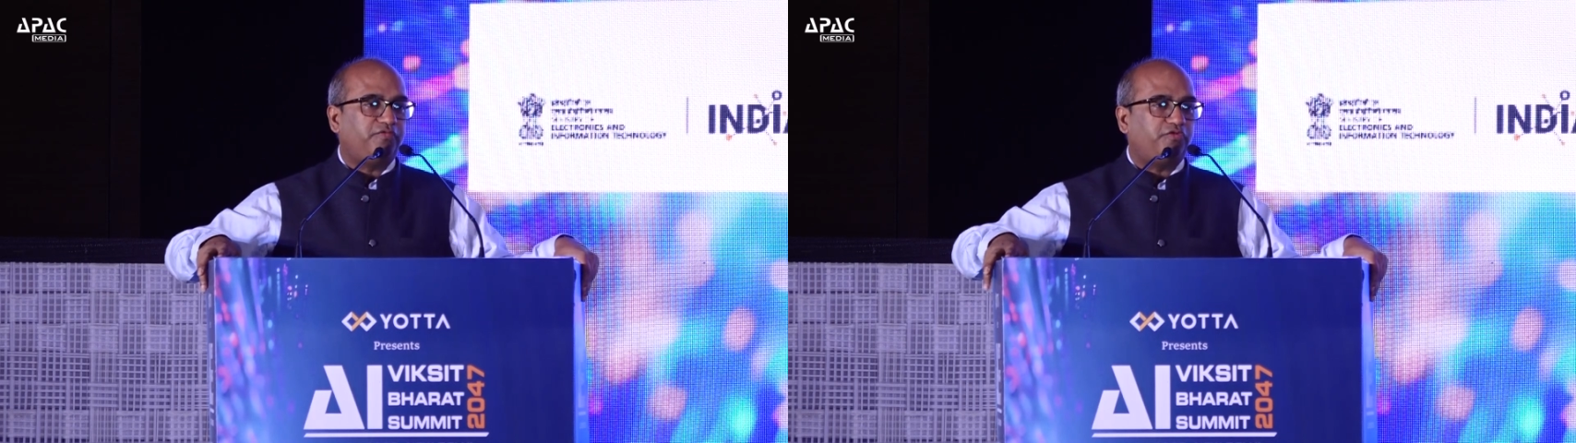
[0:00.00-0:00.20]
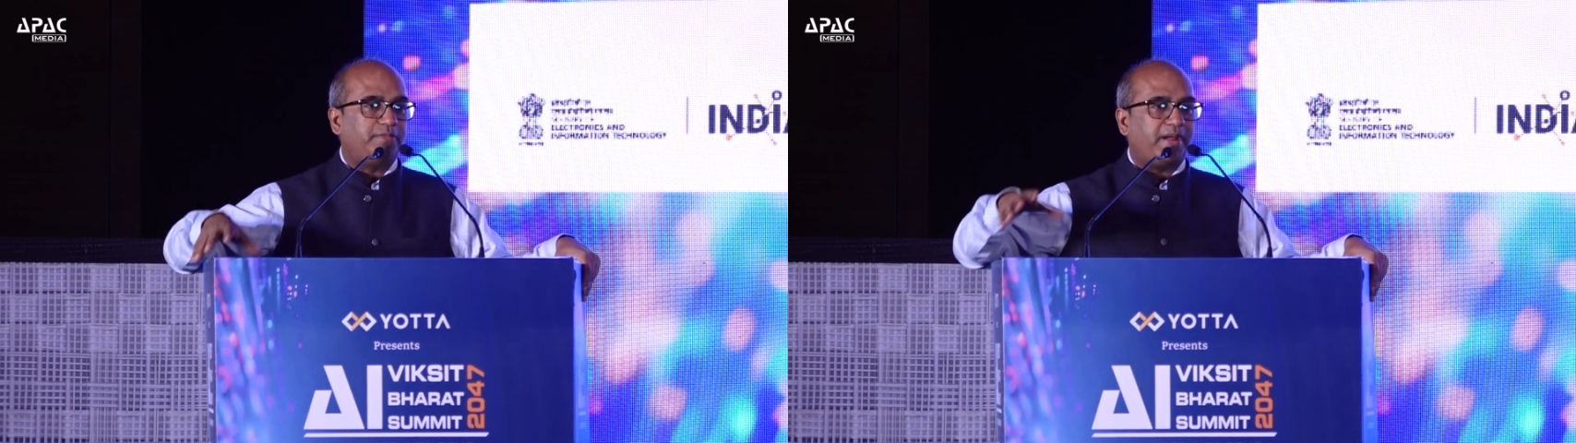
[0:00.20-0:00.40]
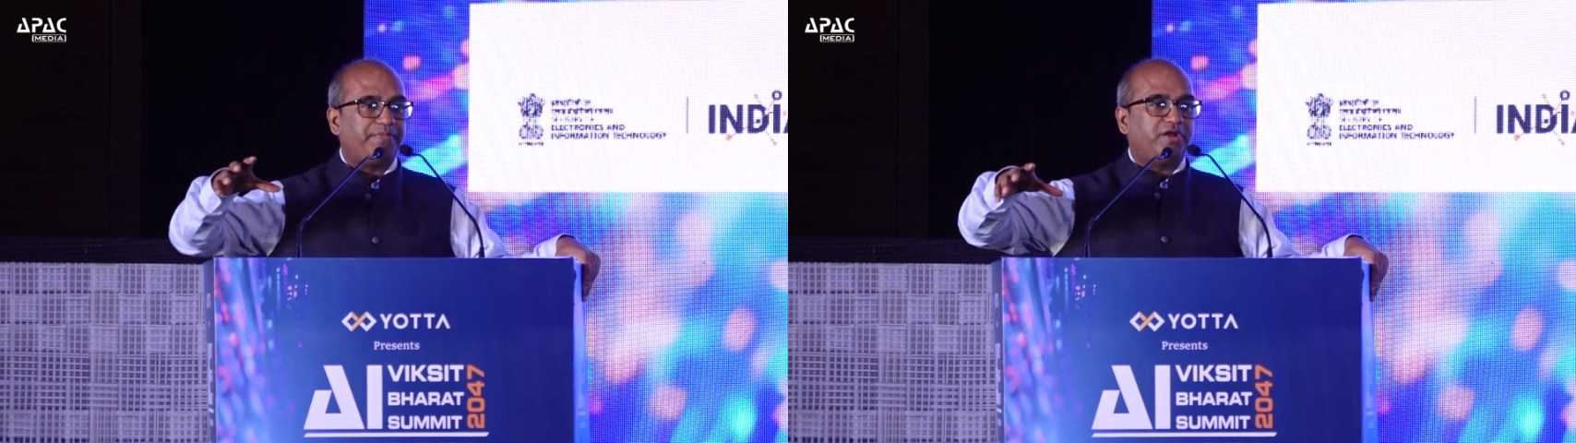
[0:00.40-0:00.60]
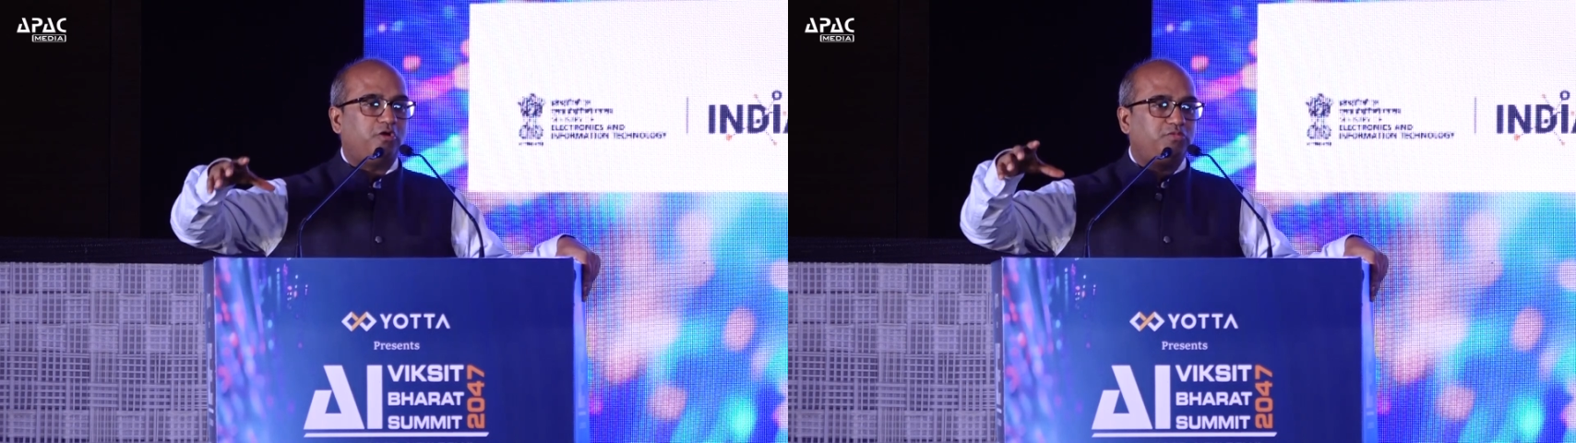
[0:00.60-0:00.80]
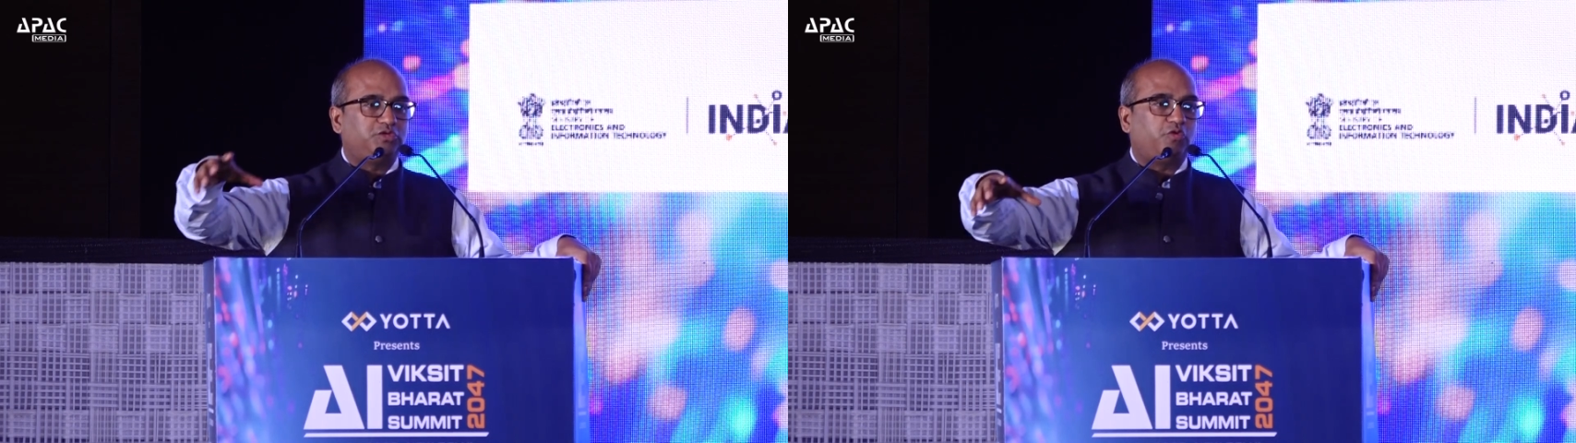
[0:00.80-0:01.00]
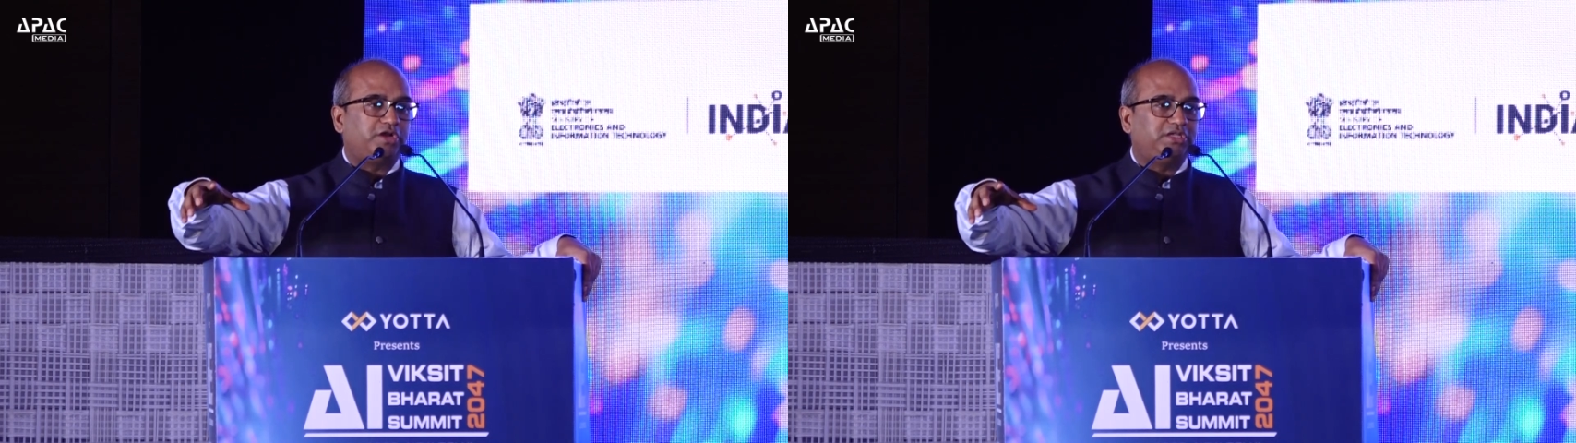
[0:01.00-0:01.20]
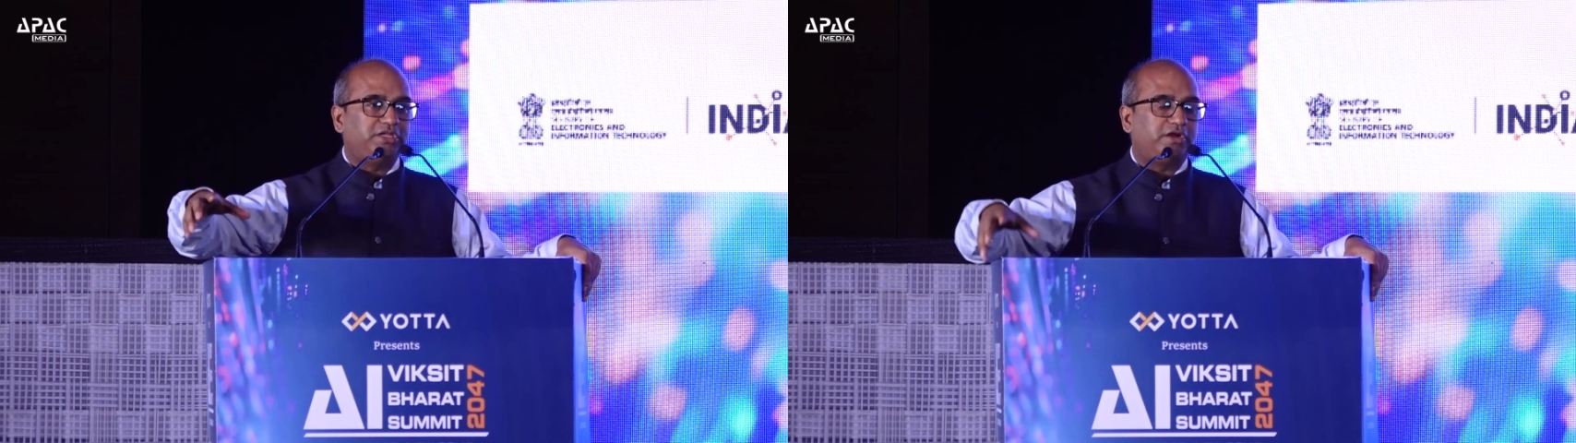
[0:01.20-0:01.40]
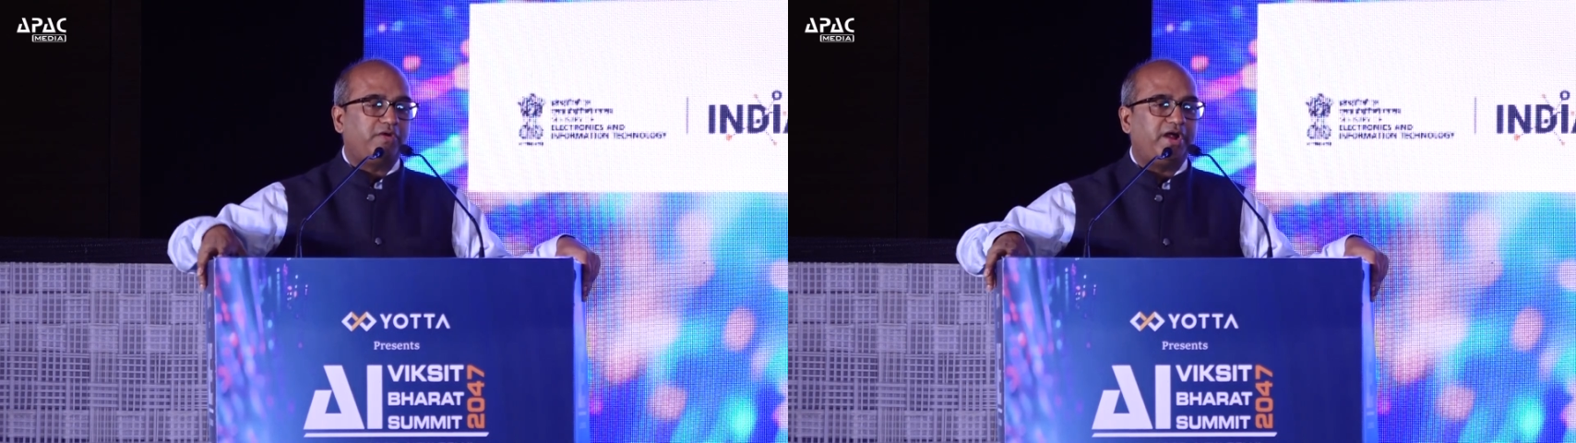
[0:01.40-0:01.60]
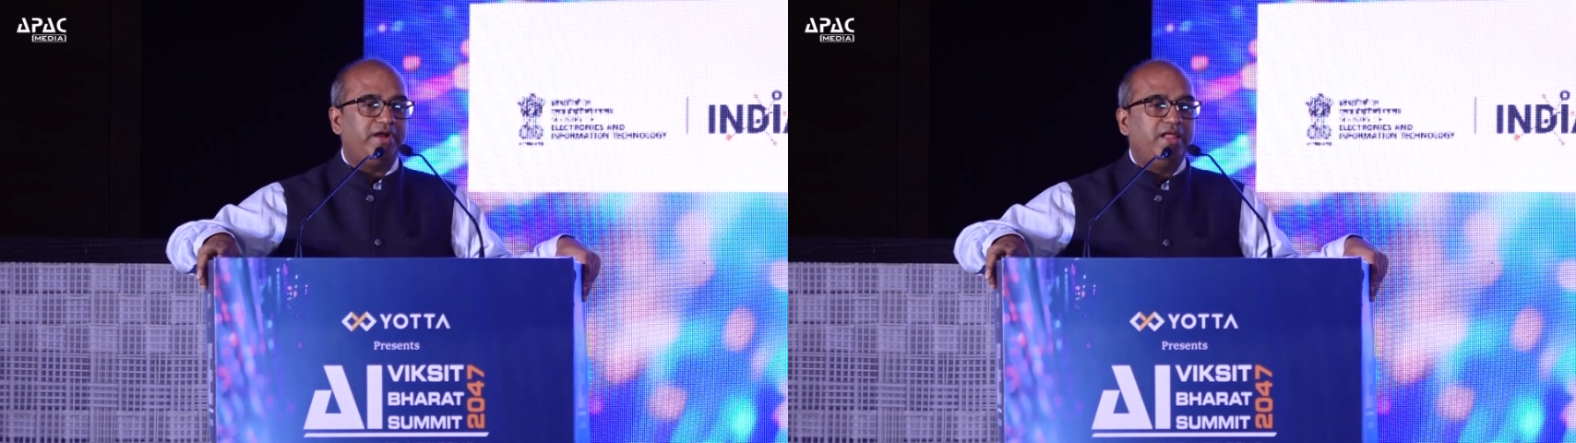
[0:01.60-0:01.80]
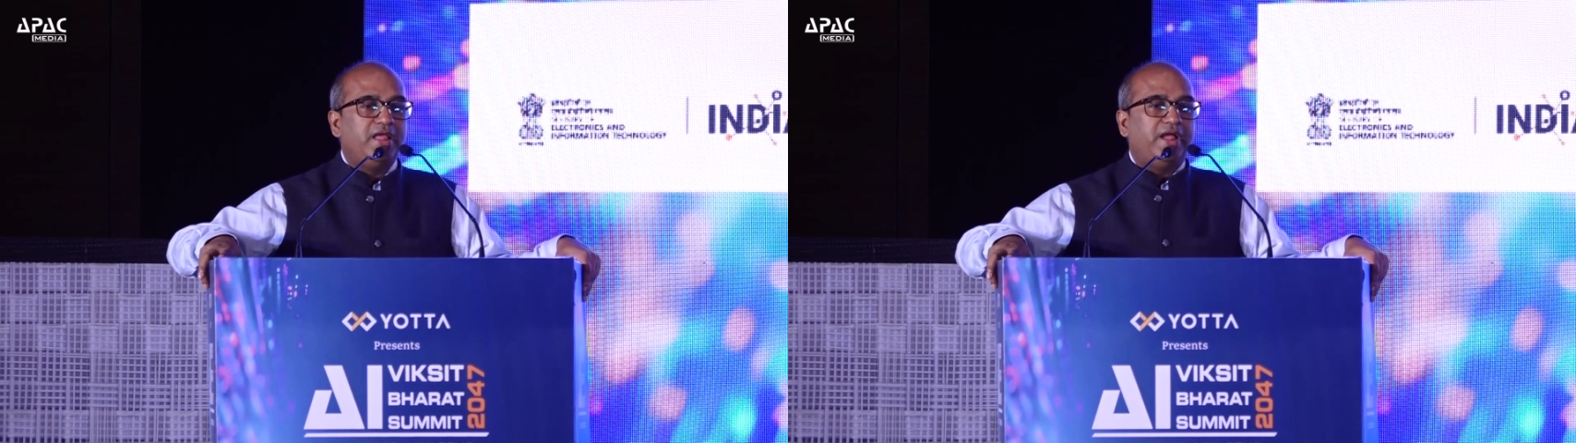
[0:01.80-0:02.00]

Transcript: for mapping how much water is required.